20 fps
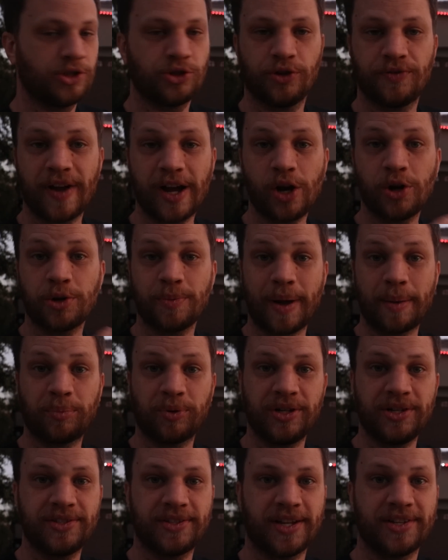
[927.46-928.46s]
So if I go to my
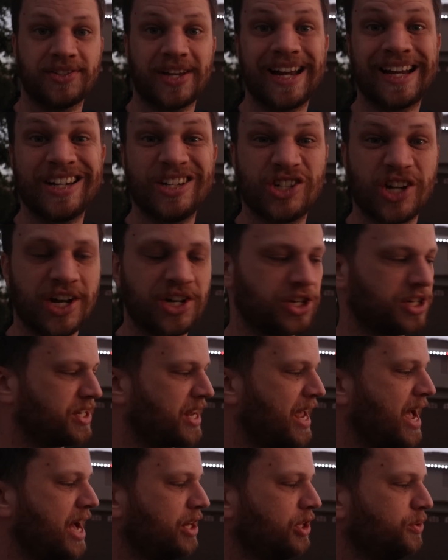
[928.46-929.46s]
presets, I can change it
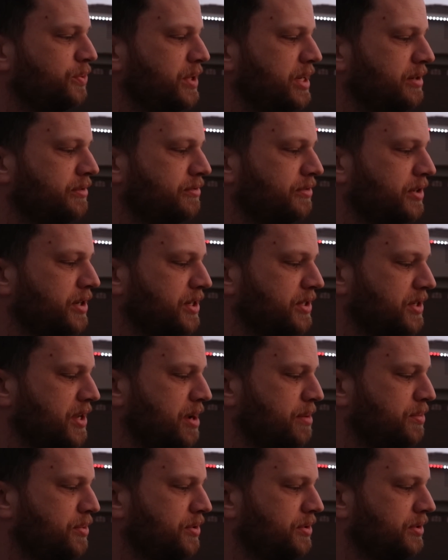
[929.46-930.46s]
to Halloween, for
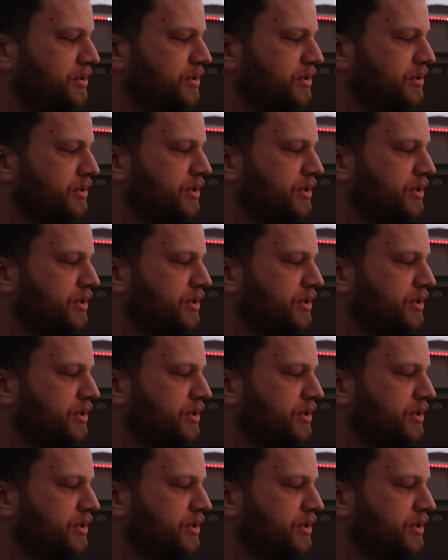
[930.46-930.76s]
example,